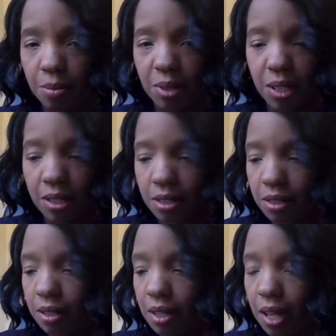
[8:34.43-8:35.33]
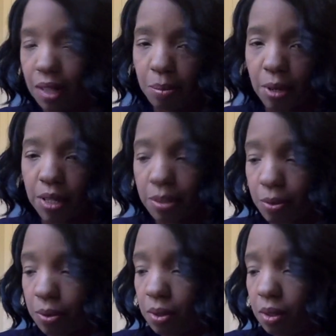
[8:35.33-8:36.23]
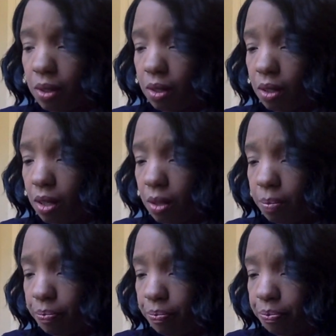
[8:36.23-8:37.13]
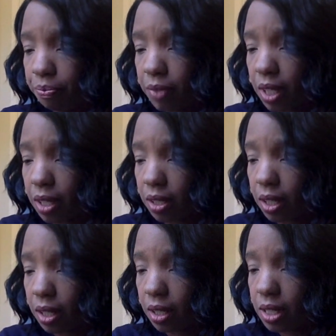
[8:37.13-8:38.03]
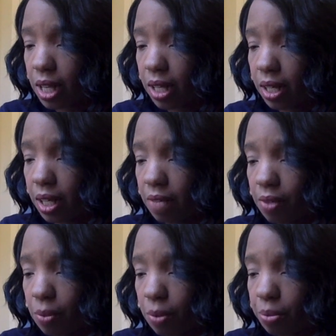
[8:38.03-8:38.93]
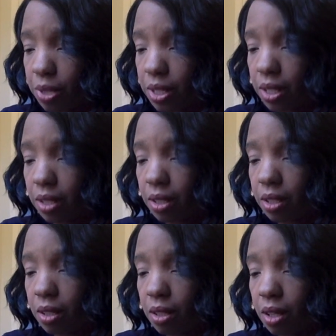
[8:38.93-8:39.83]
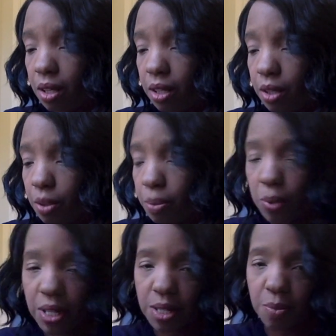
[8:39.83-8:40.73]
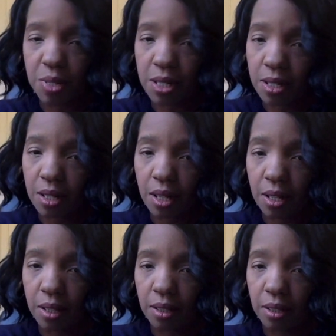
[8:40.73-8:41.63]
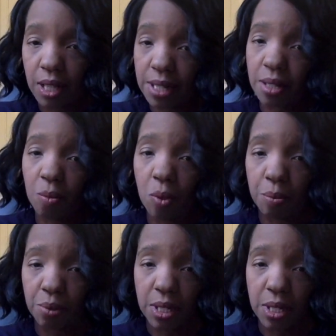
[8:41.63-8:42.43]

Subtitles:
I mean, that's highly possible. And then Scandinavia 1%. Europe West was less than 1%.